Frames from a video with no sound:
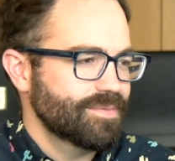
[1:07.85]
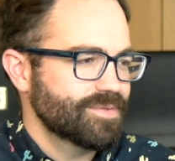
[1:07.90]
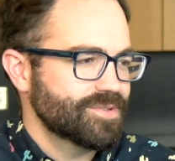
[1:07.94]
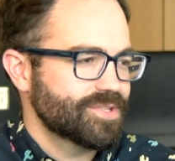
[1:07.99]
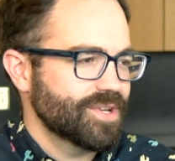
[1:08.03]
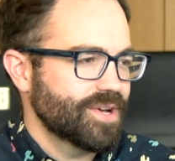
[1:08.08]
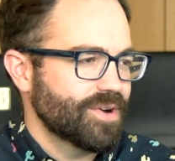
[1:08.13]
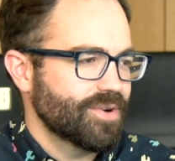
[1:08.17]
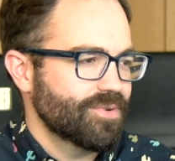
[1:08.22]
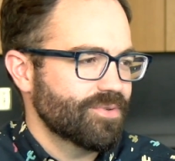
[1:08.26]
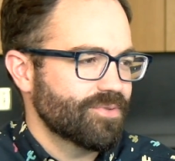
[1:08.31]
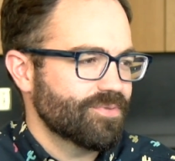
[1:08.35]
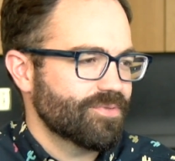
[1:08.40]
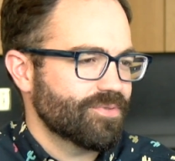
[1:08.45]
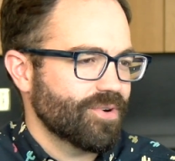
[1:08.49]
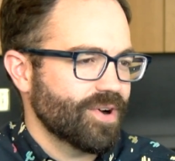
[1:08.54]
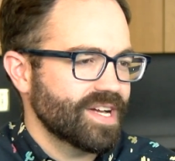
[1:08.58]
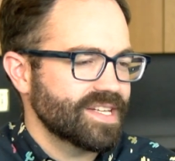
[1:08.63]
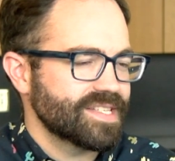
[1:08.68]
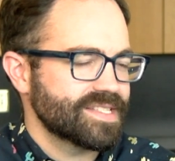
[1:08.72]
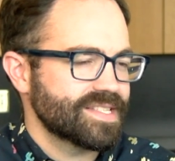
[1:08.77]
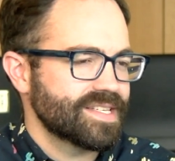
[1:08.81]
So
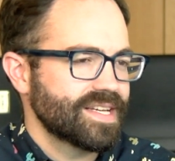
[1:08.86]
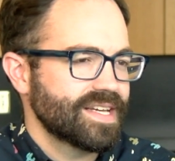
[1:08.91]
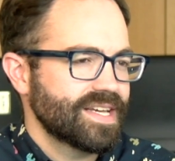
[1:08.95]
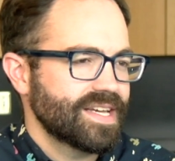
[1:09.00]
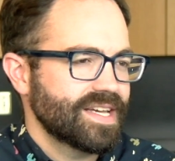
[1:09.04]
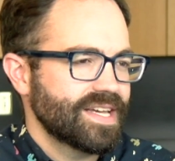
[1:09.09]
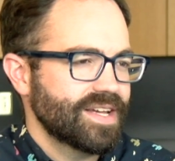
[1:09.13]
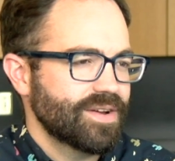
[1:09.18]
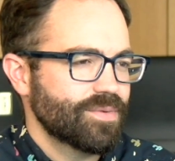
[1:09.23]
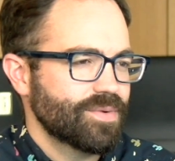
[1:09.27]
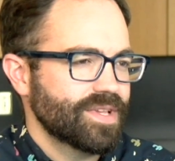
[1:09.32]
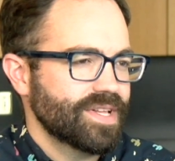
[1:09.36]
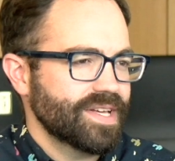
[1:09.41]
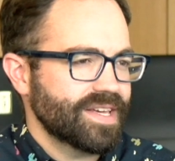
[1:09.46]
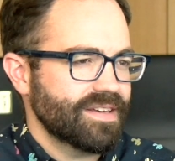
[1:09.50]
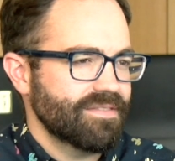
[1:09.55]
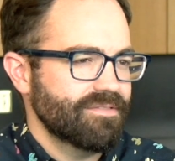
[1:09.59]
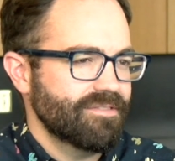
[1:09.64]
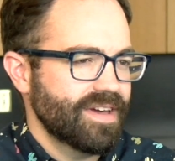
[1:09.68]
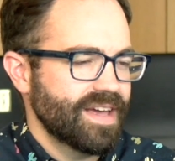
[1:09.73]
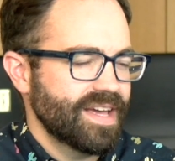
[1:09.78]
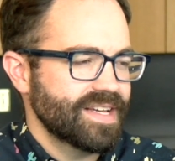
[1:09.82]
for us, it really
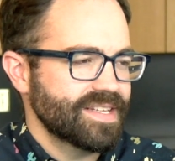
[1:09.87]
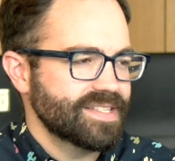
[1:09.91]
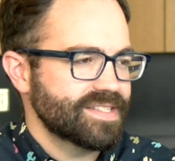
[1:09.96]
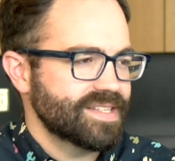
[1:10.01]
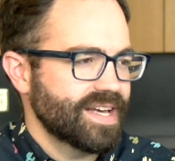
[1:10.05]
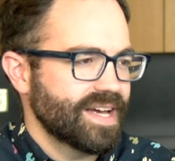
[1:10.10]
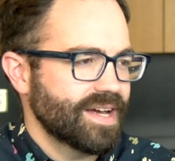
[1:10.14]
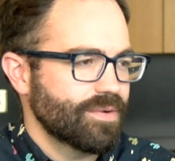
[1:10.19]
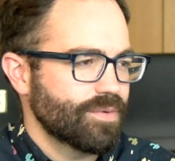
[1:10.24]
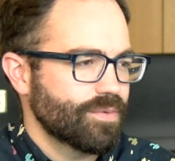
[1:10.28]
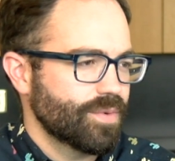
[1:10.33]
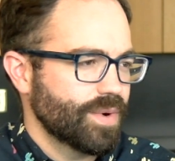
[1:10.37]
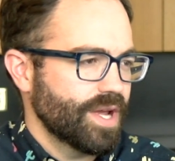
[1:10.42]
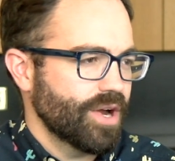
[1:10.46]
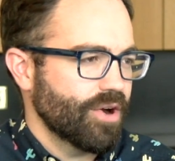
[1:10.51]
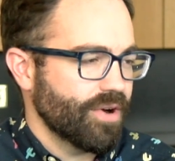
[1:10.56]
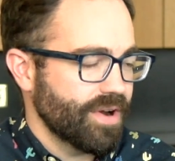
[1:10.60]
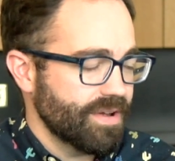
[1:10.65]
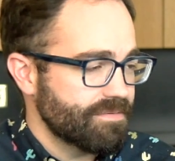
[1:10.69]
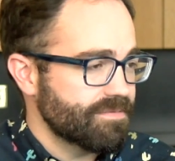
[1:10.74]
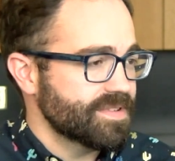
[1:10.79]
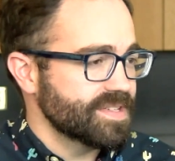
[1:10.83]
conveys that we
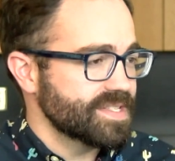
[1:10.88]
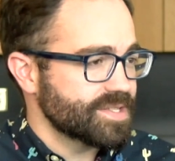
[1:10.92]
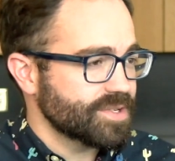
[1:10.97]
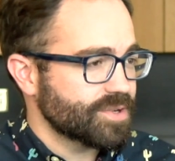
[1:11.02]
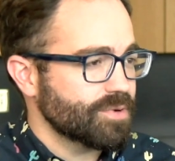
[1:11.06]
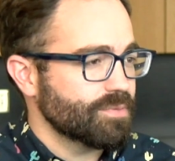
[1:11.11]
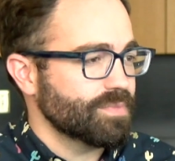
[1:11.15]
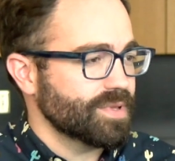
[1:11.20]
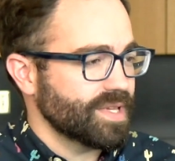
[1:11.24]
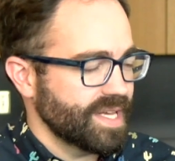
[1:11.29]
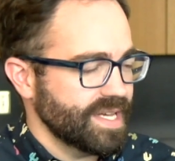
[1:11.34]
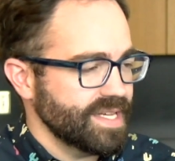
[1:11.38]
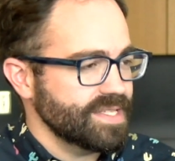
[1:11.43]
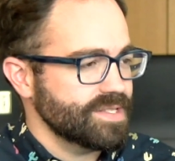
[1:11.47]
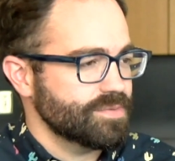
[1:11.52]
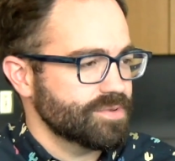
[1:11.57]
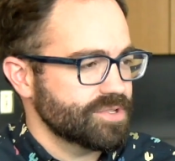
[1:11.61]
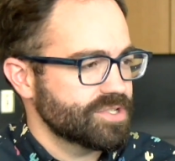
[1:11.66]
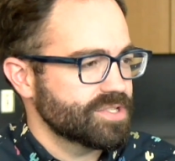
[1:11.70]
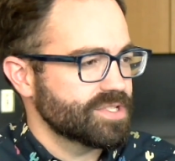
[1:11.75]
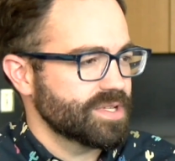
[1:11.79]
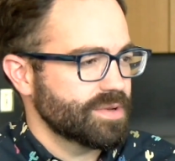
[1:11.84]
are a physical
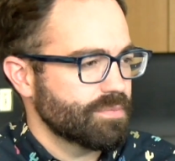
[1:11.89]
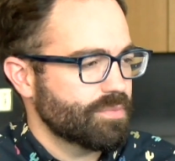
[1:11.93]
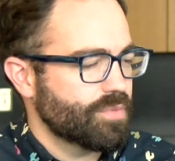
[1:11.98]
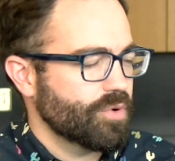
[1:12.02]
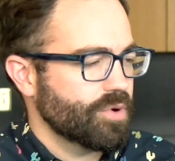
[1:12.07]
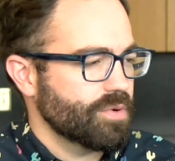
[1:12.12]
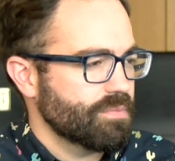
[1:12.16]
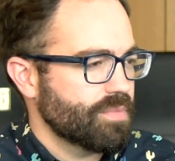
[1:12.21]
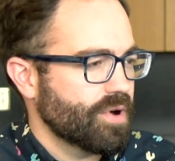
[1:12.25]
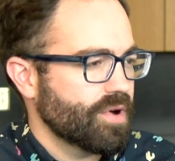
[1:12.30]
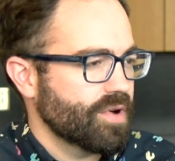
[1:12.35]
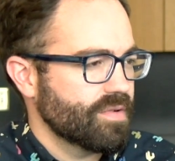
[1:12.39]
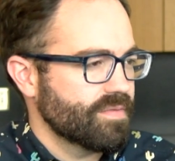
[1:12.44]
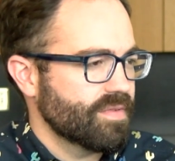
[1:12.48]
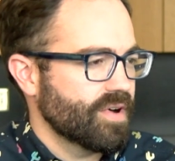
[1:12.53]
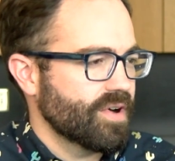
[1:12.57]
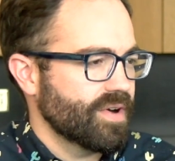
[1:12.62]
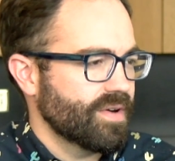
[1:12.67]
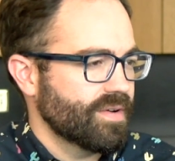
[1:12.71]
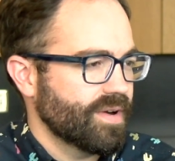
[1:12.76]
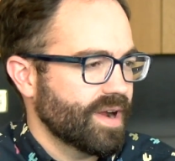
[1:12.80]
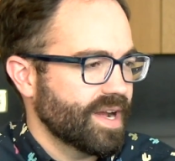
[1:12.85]
place, which is an important part of
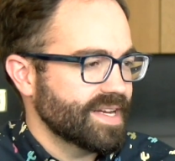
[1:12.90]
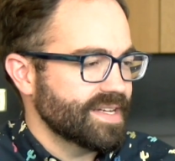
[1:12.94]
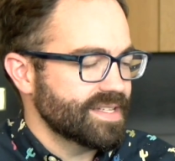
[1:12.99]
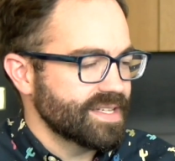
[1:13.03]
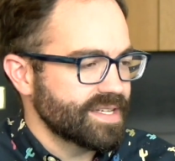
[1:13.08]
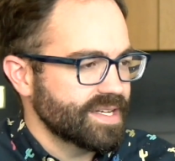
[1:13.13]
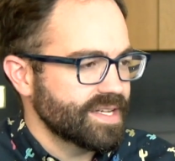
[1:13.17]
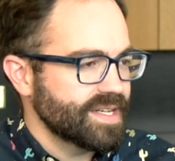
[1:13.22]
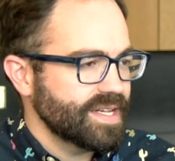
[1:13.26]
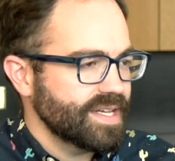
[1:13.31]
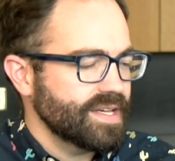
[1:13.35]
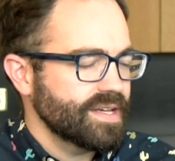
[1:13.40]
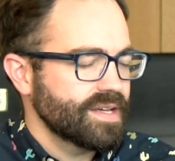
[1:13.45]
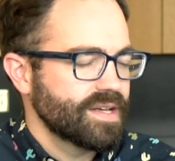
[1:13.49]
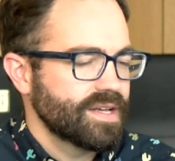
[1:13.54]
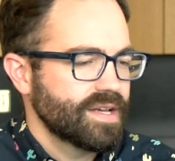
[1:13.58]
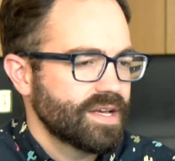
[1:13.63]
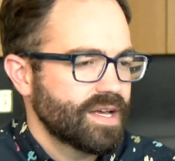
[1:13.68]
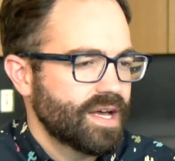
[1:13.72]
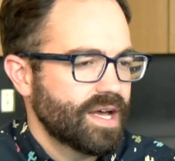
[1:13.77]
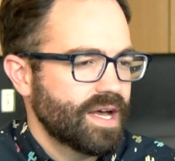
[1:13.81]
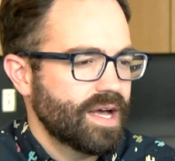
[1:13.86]
our identity,
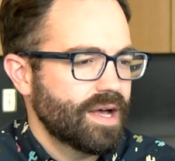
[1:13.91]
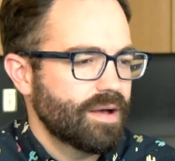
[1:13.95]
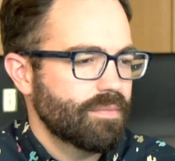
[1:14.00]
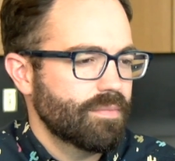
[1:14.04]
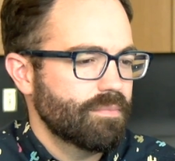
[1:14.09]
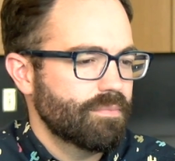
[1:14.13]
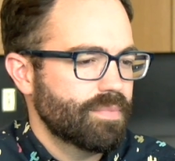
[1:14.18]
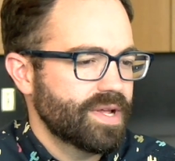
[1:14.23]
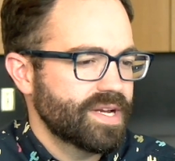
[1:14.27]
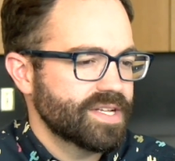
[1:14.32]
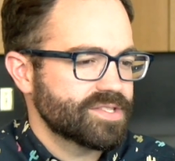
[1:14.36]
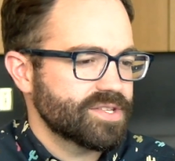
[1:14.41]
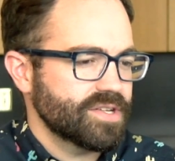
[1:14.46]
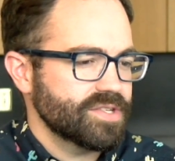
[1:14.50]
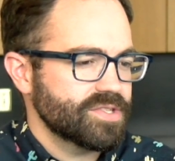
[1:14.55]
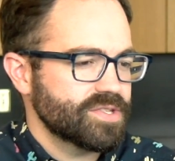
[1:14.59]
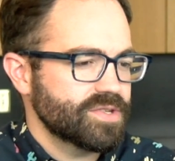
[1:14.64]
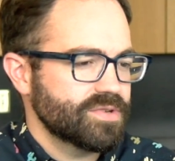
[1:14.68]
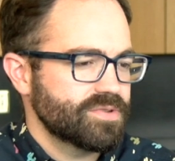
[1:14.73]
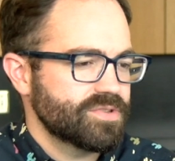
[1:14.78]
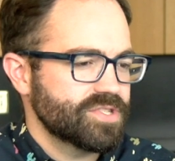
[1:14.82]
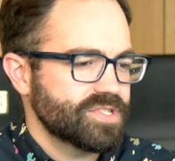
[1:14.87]
but it's
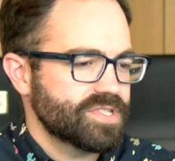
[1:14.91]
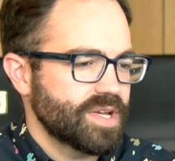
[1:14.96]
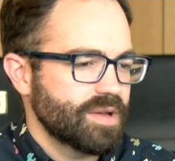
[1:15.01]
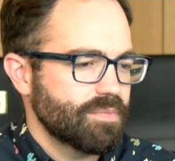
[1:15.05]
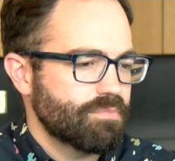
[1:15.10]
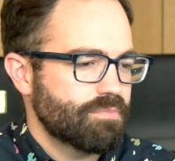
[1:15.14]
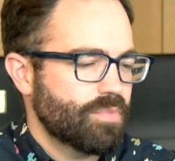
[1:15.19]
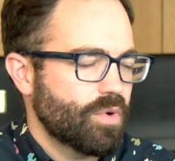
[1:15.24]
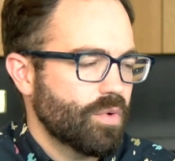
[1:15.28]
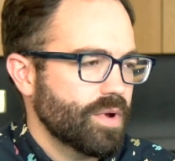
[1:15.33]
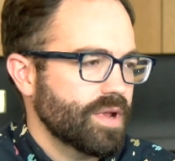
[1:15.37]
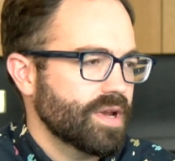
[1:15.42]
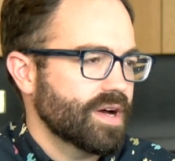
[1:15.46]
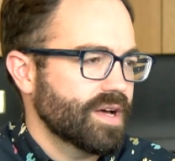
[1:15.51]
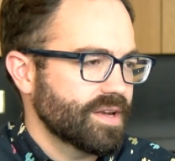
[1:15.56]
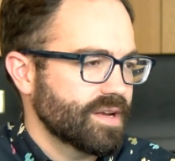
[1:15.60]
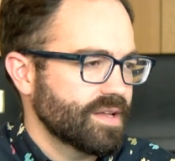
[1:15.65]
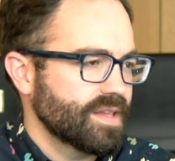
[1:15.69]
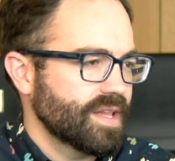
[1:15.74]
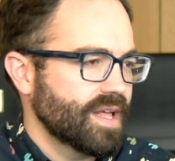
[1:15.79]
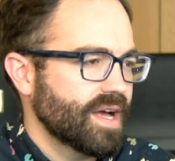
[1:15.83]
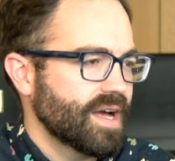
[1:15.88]
also just a point
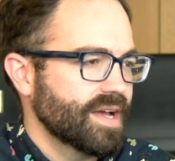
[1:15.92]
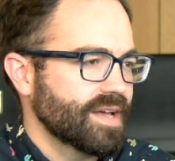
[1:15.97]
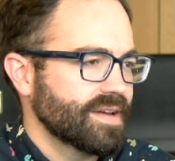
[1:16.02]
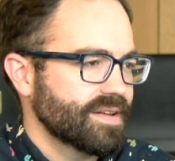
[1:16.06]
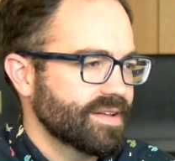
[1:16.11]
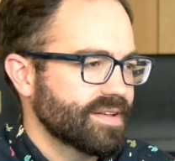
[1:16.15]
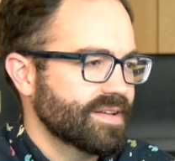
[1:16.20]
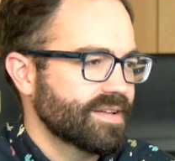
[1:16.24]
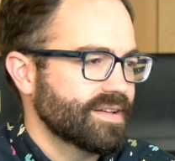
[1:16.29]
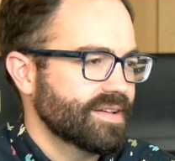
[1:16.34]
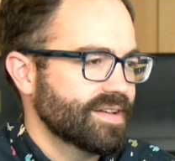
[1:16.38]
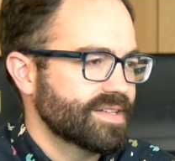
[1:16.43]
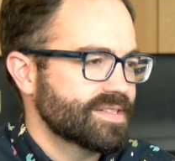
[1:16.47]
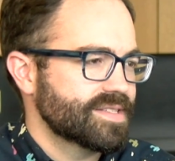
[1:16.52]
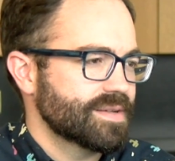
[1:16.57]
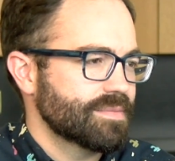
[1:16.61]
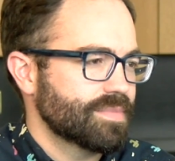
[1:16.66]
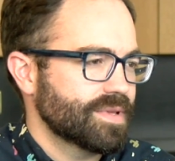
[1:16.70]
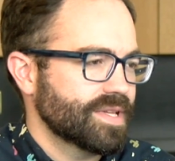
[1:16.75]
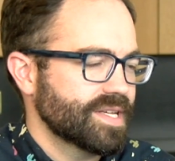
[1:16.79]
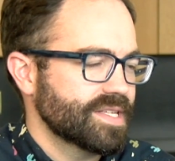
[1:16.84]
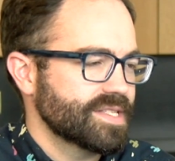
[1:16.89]
on a line. It's
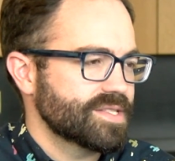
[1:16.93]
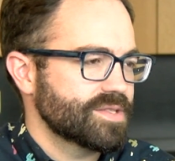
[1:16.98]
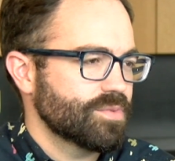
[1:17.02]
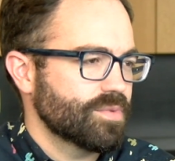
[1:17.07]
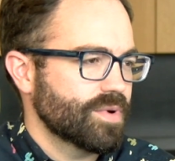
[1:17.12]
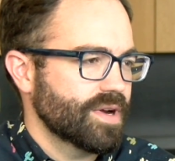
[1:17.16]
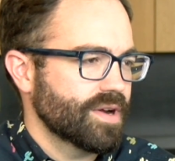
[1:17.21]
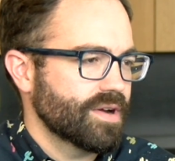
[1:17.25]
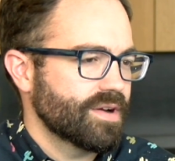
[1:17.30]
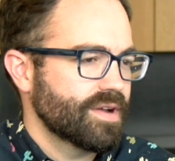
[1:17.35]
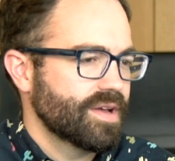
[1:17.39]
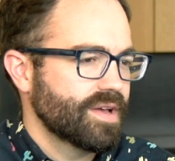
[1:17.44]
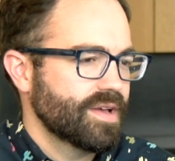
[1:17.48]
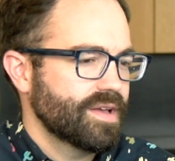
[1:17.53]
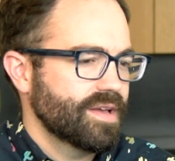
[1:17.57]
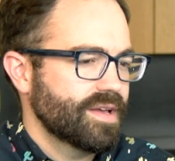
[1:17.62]
a place where